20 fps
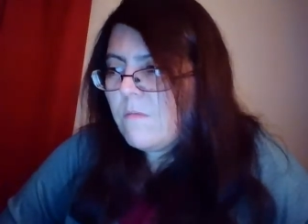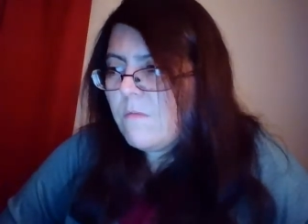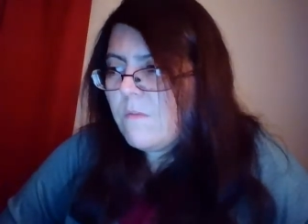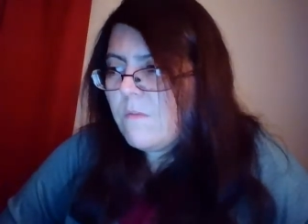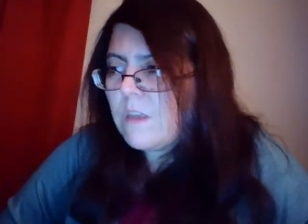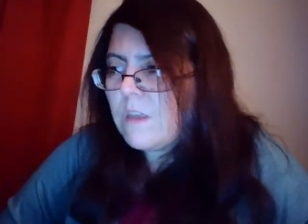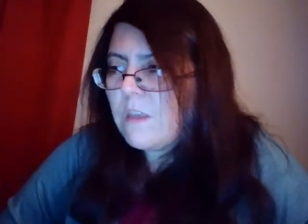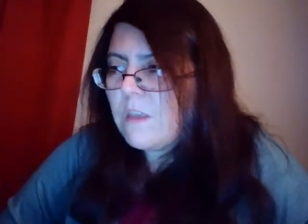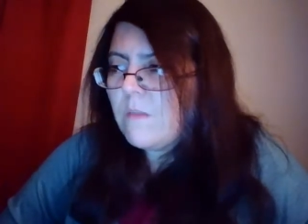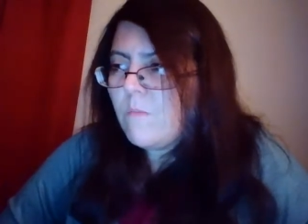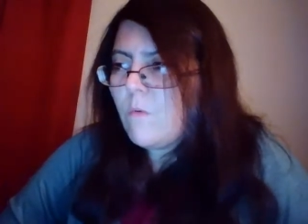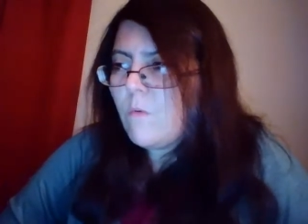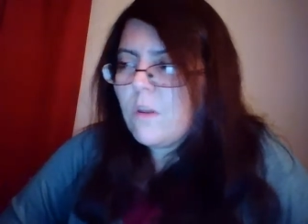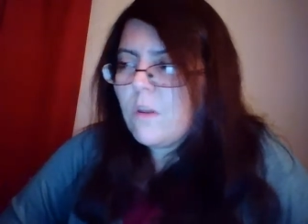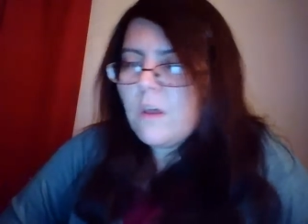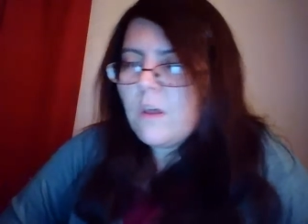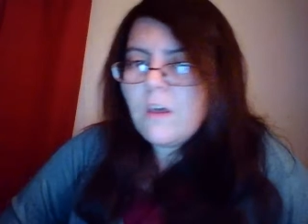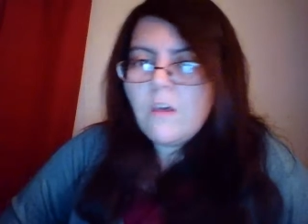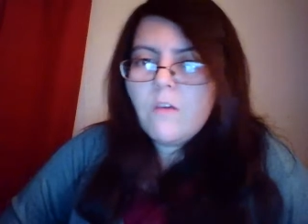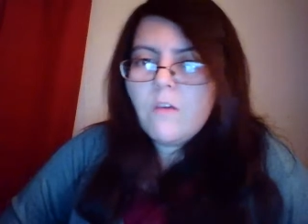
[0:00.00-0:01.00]
victim, more
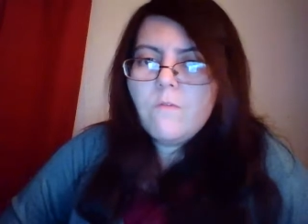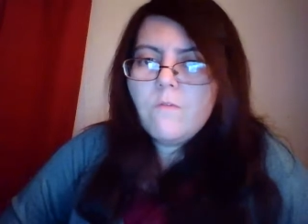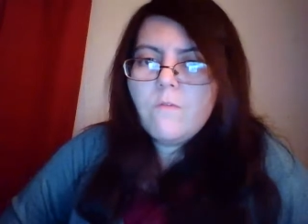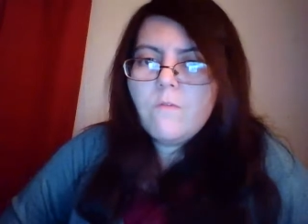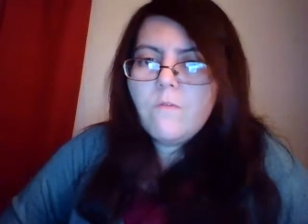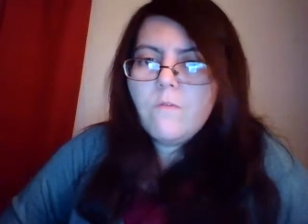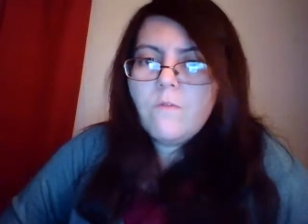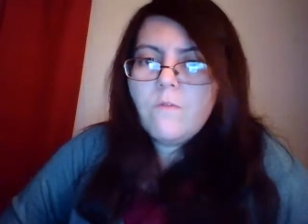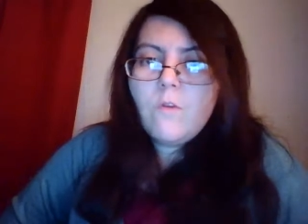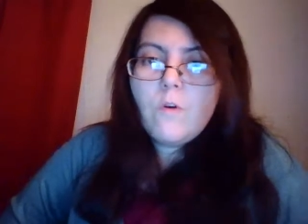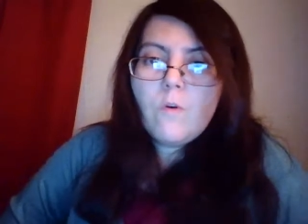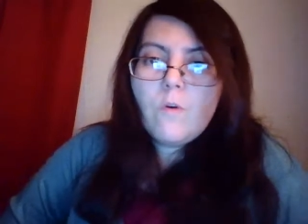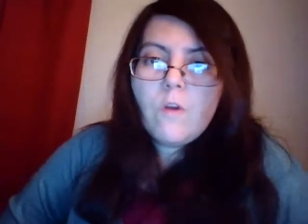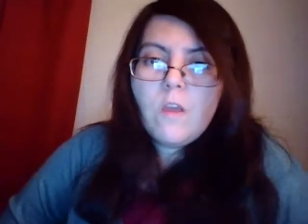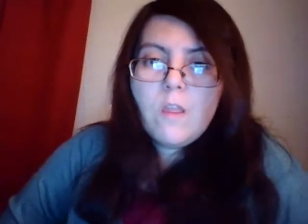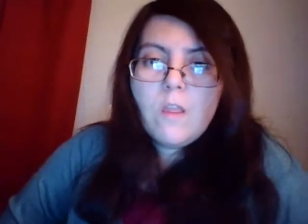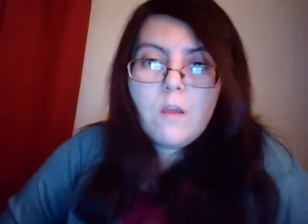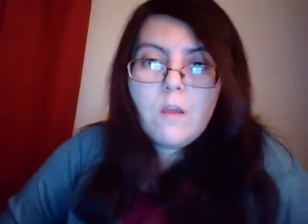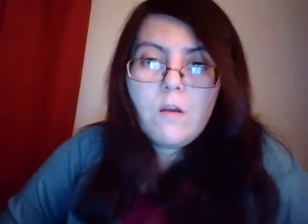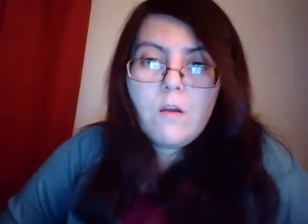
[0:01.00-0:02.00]
like of your
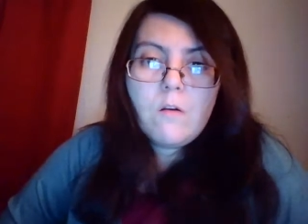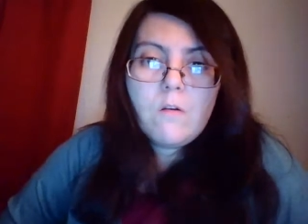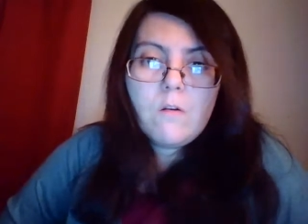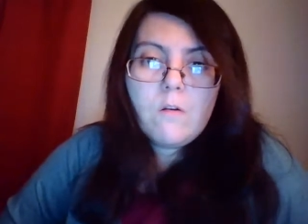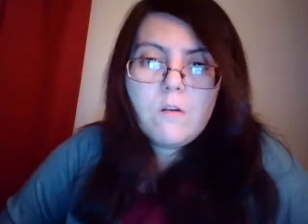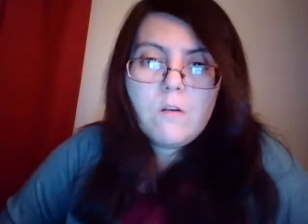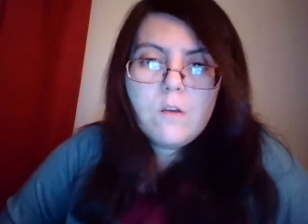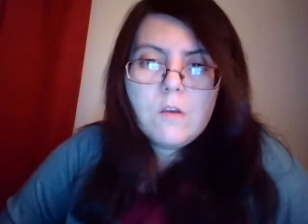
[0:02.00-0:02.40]
inner